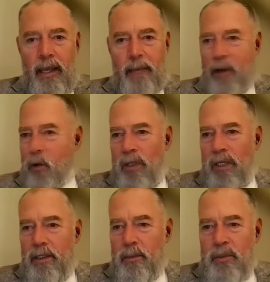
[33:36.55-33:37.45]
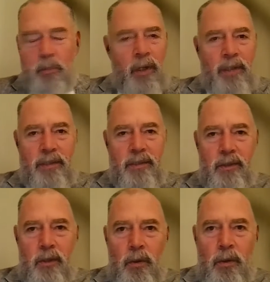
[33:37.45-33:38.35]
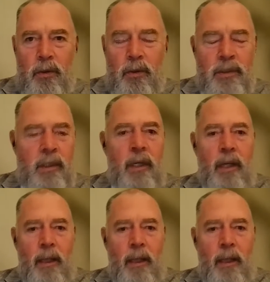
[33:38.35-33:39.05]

and my only good response is go Cougs.